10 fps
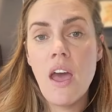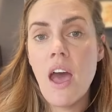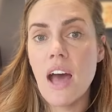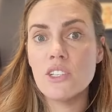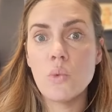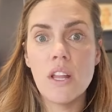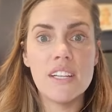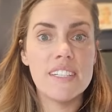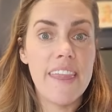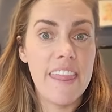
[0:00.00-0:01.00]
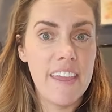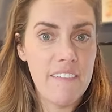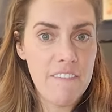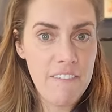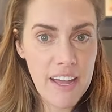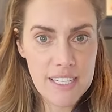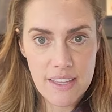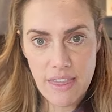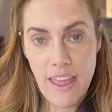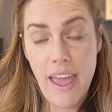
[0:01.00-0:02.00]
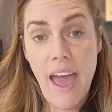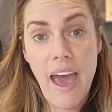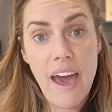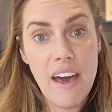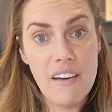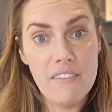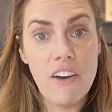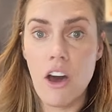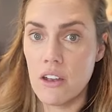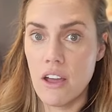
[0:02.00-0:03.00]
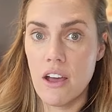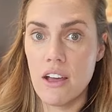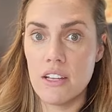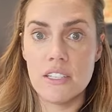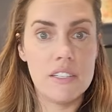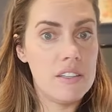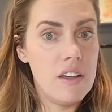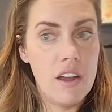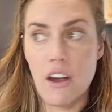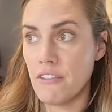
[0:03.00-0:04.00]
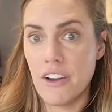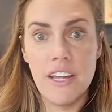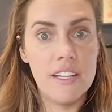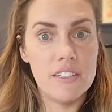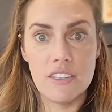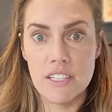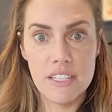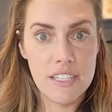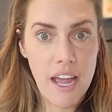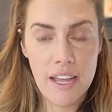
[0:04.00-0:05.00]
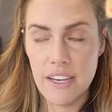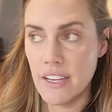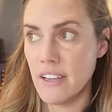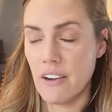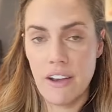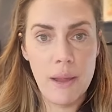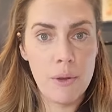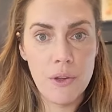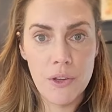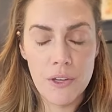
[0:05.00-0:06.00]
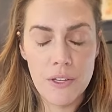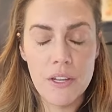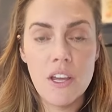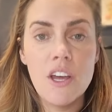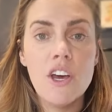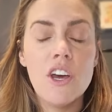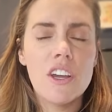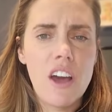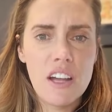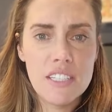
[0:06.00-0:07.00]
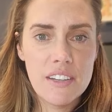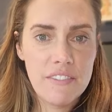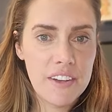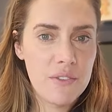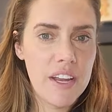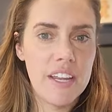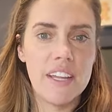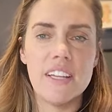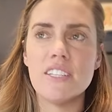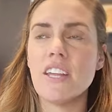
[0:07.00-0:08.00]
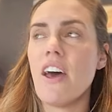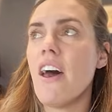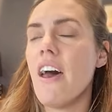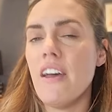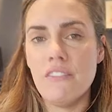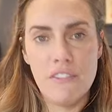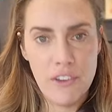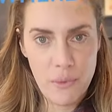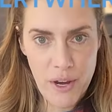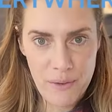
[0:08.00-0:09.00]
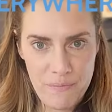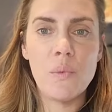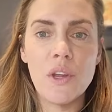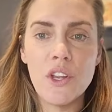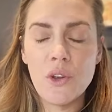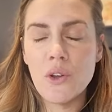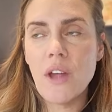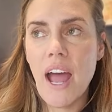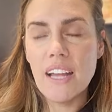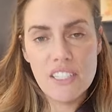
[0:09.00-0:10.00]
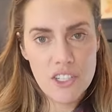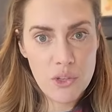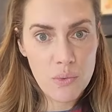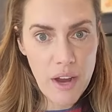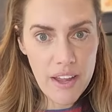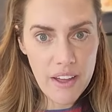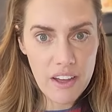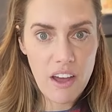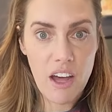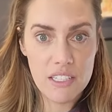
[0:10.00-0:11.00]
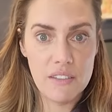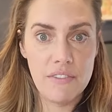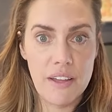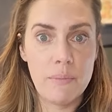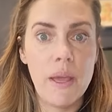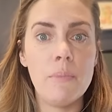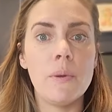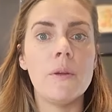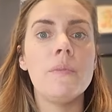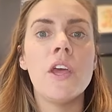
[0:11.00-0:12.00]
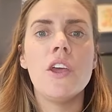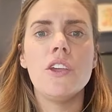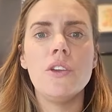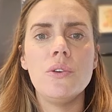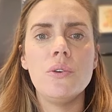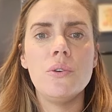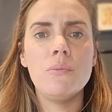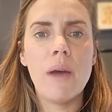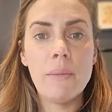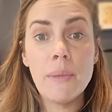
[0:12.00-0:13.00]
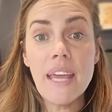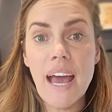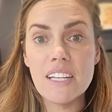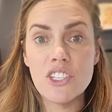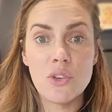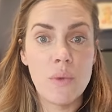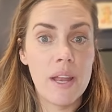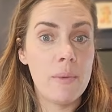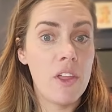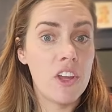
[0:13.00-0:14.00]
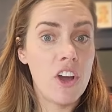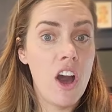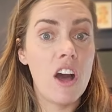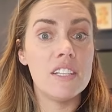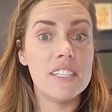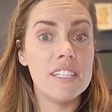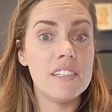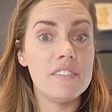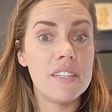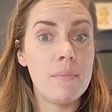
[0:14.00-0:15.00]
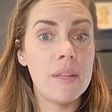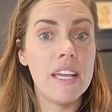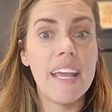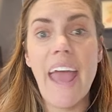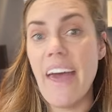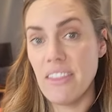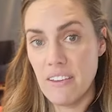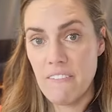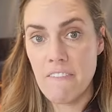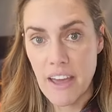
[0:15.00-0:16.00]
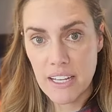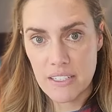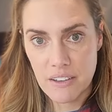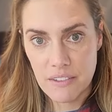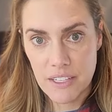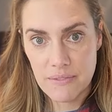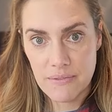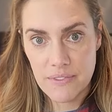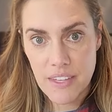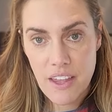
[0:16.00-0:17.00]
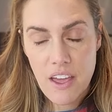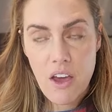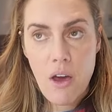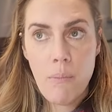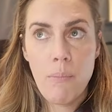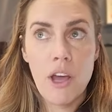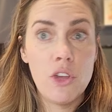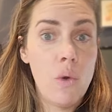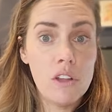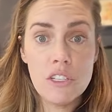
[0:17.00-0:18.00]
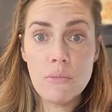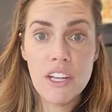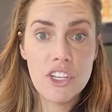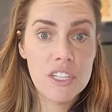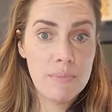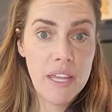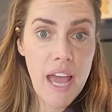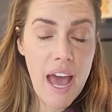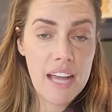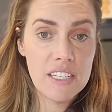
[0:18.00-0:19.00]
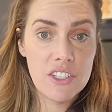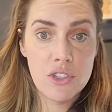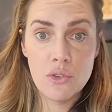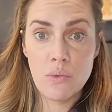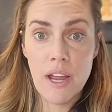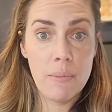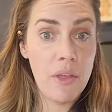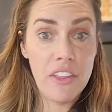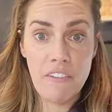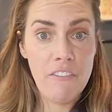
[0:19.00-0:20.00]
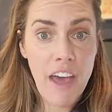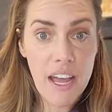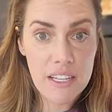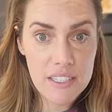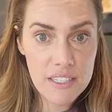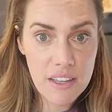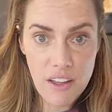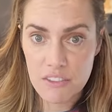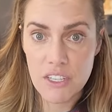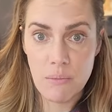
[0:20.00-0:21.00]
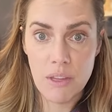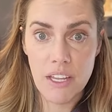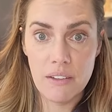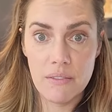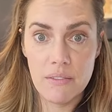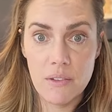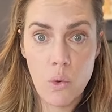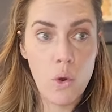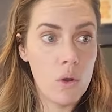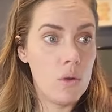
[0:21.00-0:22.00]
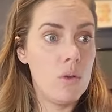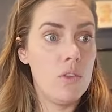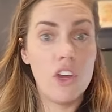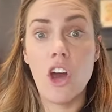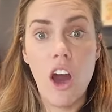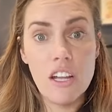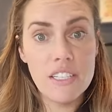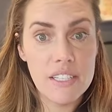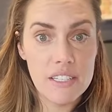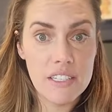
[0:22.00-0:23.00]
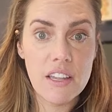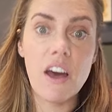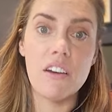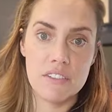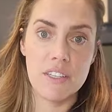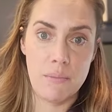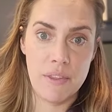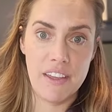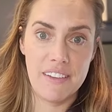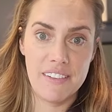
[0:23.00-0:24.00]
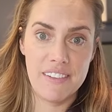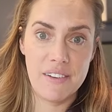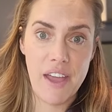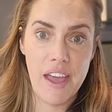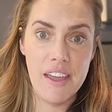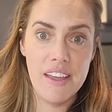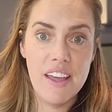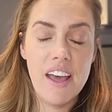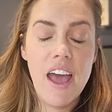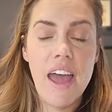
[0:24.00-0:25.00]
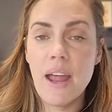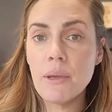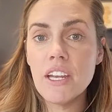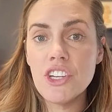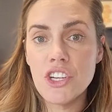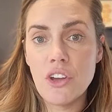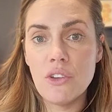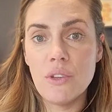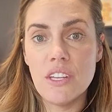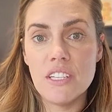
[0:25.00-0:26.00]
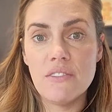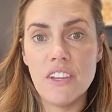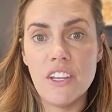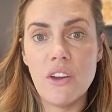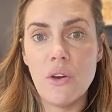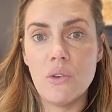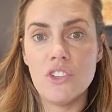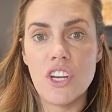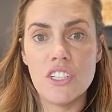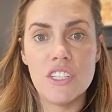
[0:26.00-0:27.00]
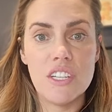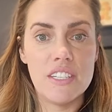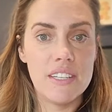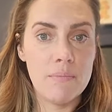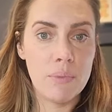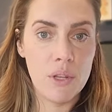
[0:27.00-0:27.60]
as well as the effects they have on us, our friends, our society, our neighborhood. Cause and effect writing is everywhere. When you're asked to write a cause effect paper, you might be asked to write about the causes of something and the effects of it. But you also might just be asked to write about the effects of something or the causes of something, okay? And I'm gonna show you in this video just a simple